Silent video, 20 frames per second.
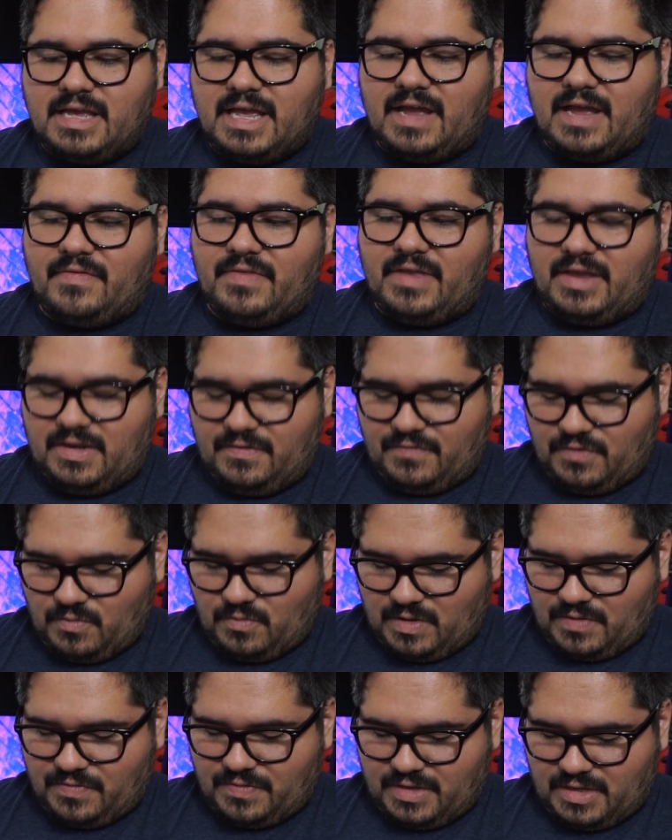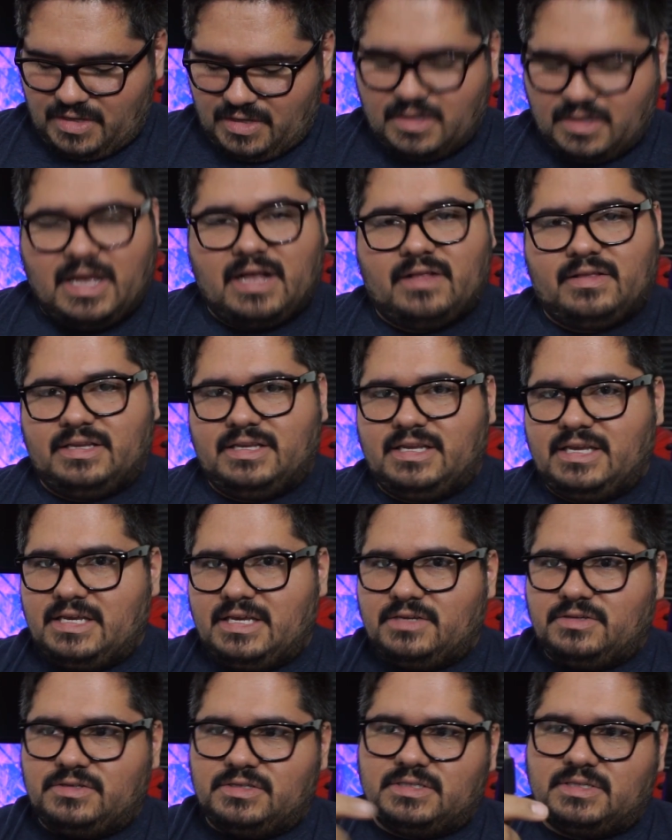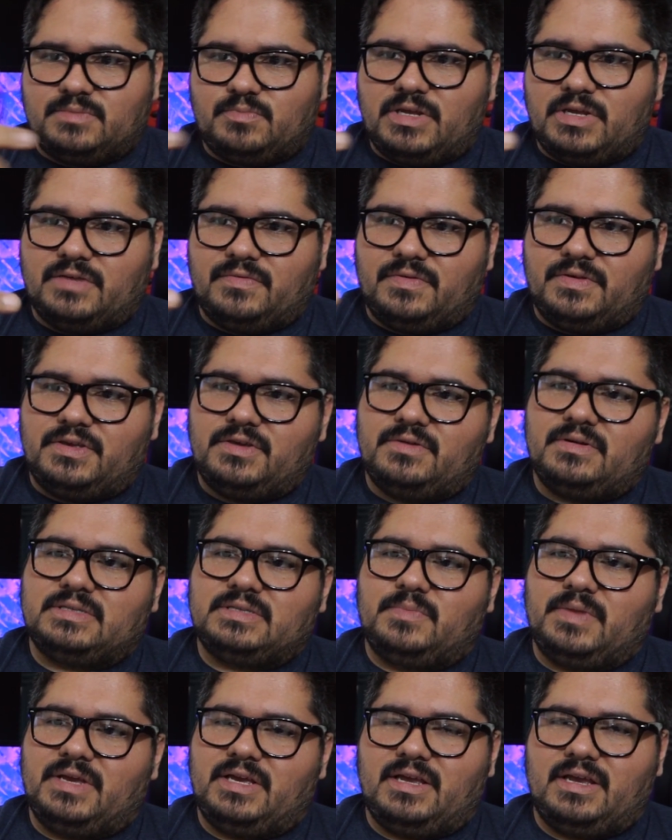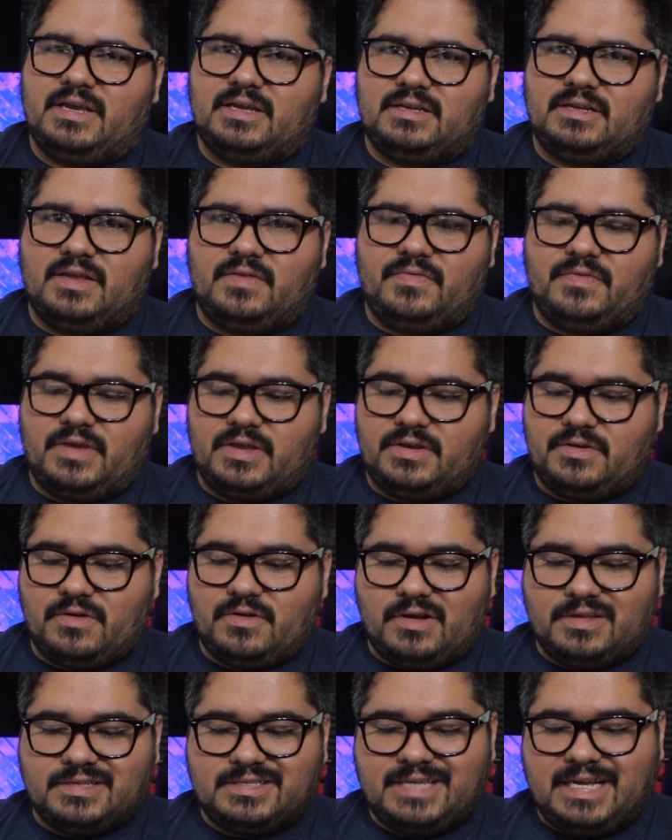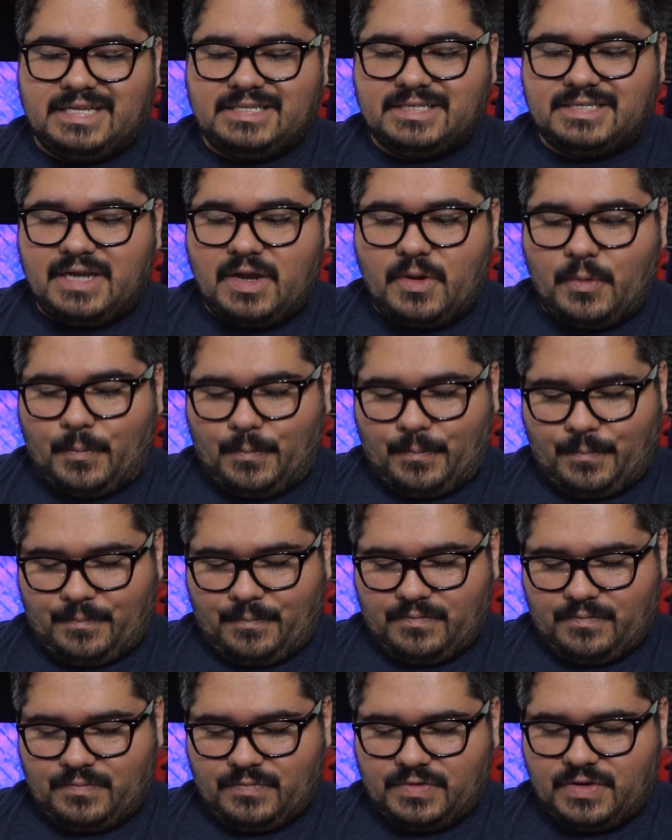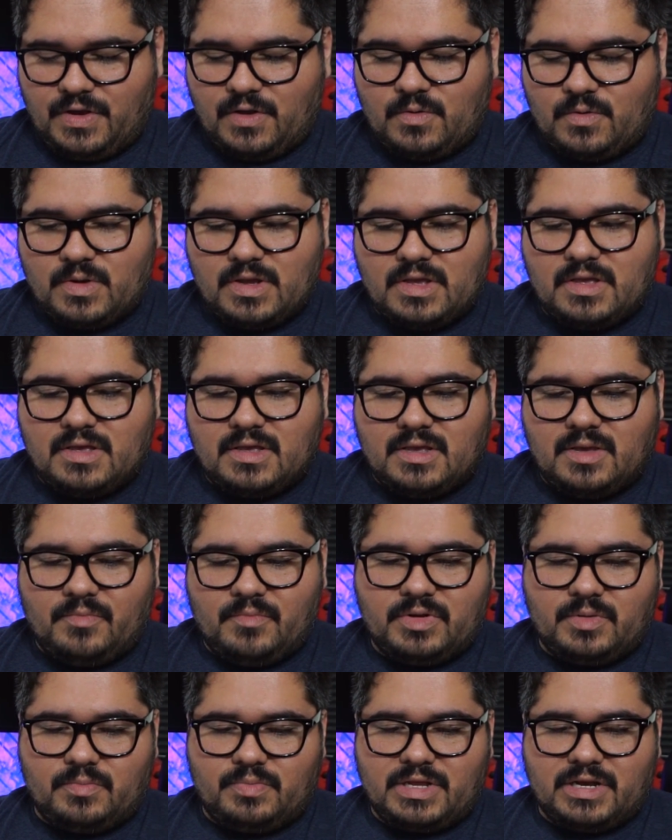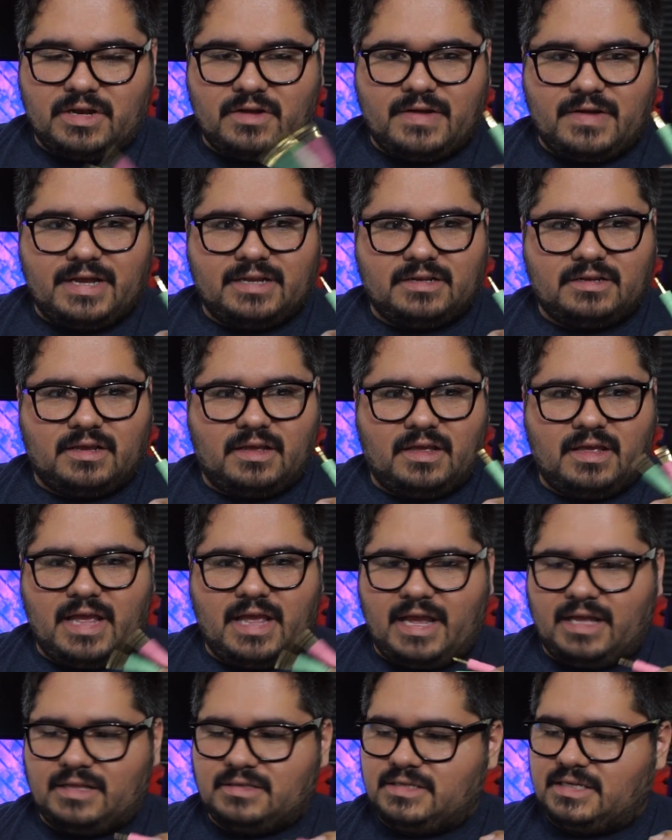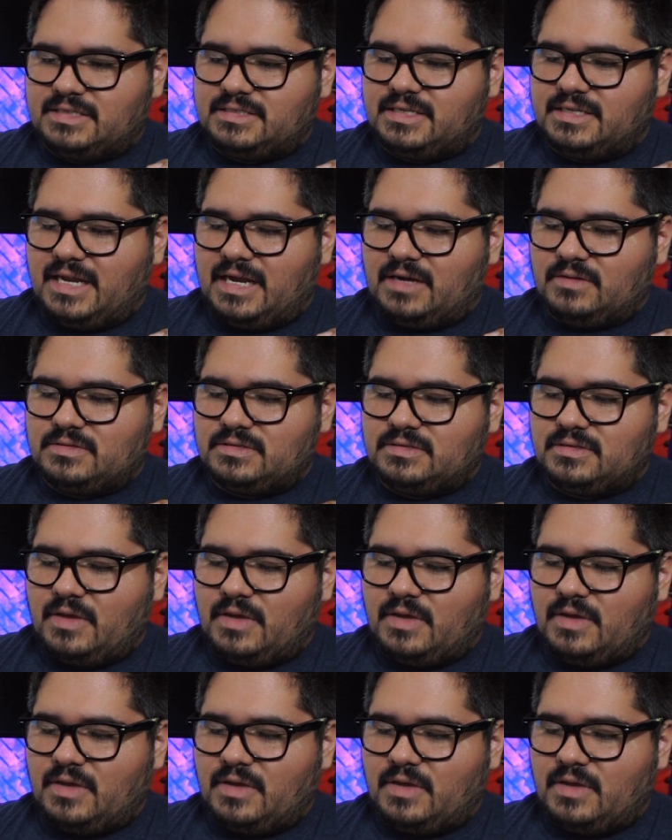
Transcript: And then if you want the LED, you just plug the USB in, and then you're all set to go. So I'm going to plug her in and test it out.